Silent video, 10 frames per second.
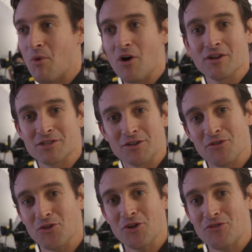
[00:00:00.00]
monitor
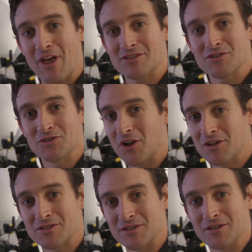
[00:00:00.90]
at
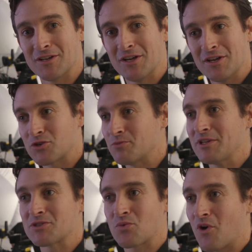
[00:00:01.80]
$30,000,
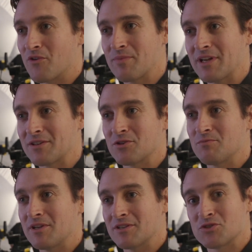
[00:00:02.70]
could be a 12-bit, could be